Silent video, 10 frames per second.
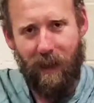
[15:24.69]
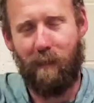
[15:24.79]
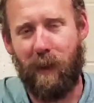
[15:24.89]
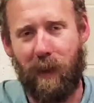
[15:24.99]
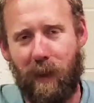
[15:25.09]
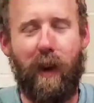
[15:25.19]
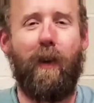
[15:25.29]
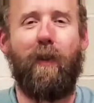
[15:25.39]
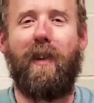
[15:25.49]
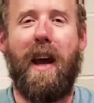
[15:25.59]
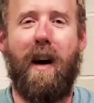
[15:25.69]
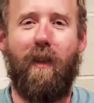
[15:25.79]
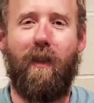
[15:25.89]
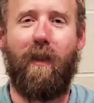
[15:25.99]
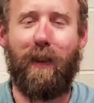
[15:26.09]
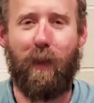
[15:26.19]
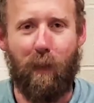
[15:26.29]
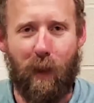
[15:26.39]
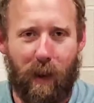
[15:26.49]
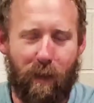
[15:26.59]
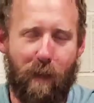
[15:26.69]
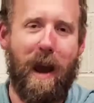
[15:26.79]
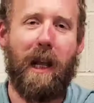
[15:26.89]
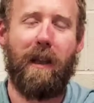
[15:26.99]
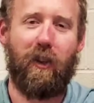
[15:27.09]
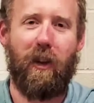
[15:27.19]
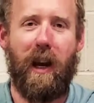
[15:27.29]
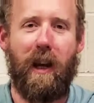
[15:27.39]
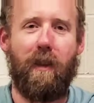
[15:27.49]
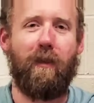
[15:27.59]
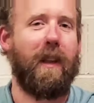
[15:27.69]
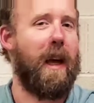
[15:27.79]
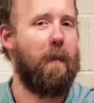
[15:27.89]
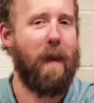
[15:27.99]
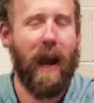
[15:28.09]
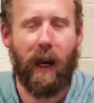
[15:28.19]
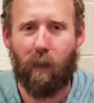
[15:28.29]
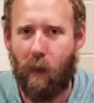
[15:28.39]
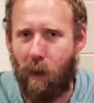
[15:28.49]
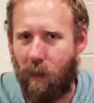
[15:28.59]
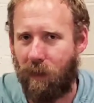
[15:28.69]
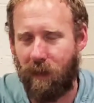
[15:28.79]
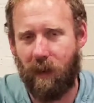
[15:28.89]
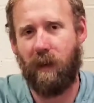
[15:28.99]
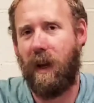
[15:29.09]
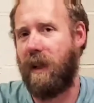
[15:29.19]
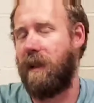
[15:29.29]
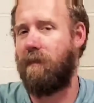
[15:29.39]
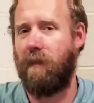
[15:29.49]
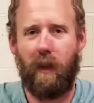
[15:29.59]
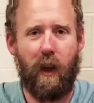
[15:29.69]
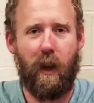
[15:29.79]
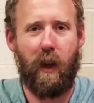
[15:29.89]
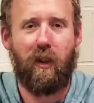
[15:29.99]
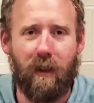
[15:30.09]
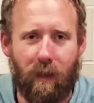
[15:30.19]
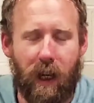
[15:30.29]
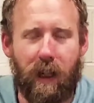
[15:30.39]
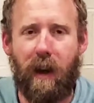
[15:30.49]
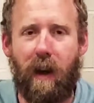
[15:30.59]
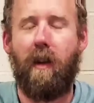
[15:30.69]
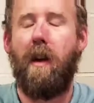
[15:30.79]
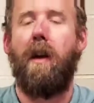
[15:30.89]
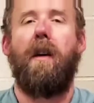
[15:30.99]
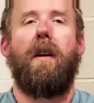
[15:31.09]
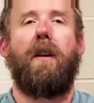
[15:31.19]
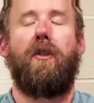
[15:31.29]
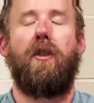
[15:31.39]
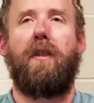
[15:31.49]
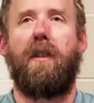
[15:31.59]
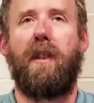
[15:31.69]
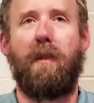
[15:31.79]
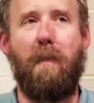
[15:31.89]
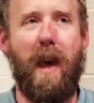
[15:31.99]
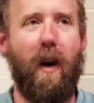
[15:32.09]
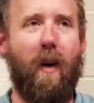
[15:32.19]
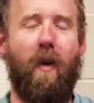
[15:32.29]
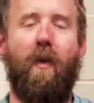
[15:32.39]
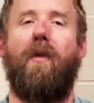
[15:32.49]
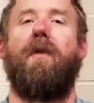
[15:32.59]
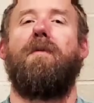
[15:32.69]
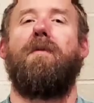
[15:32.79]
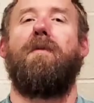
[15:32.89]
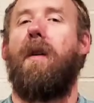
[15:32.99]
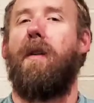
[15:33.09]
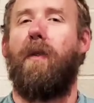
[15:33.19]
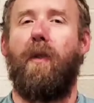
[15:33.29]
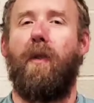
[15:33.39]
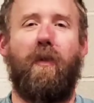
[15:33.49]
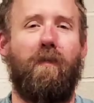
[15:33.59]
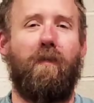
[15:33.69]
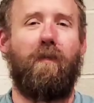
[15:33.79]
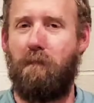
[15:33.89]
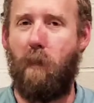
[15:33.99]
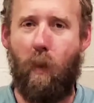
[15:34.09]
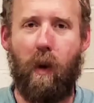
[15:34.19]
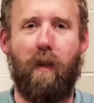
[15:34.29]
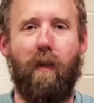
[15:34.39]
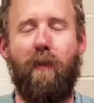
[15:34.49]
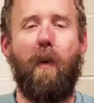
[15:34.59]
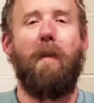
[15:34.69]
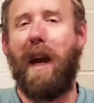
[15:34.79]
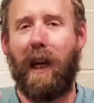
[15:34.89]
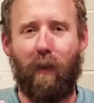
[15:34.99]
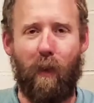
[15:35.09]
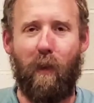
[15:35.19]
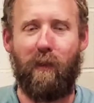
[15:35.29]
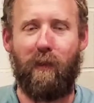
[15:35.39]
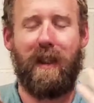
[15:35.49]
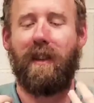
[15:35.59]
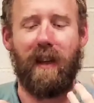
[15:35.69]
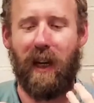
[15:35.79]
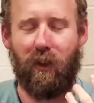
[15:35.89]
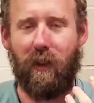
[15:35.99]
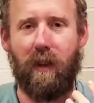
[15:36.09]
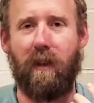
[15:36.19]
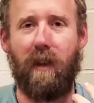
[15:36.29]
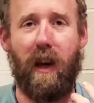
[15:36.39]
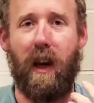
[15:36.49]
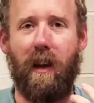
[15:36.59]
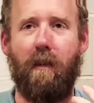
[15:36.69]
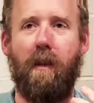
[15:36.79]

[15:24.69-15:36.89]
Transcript: put the windows down as we went over R.Shea. There's a lot of mangroves, a lot of the ocean's right there. Just to smell all those wonderful mangrove sensations. And